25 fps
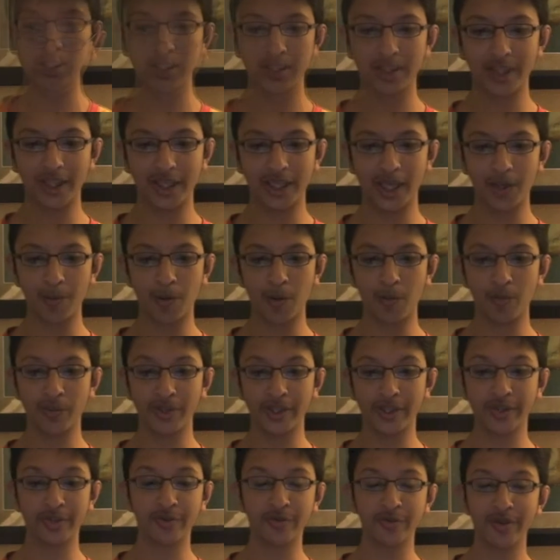They came up with
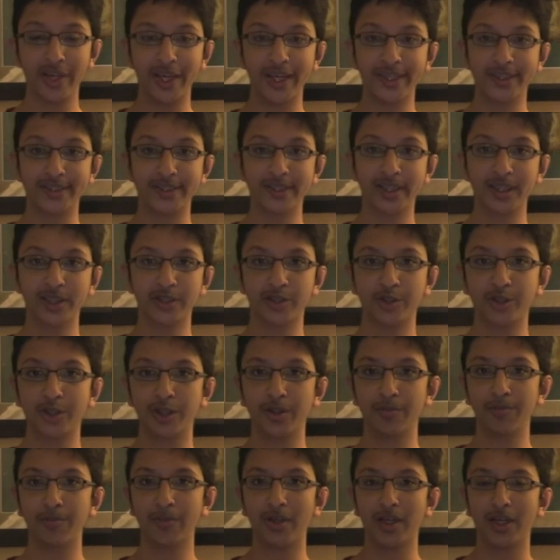the 386
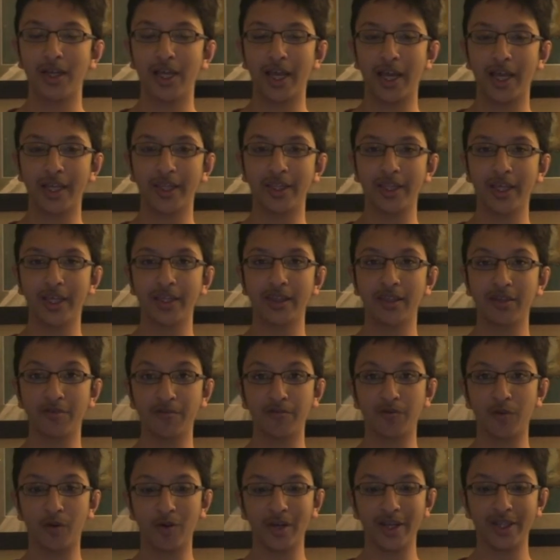chip and then the
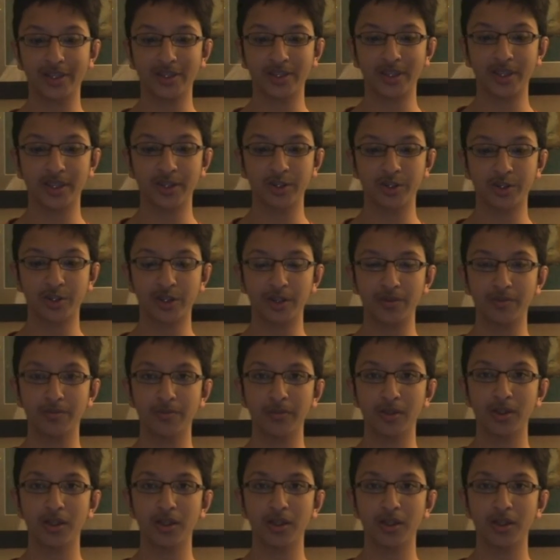486 chip.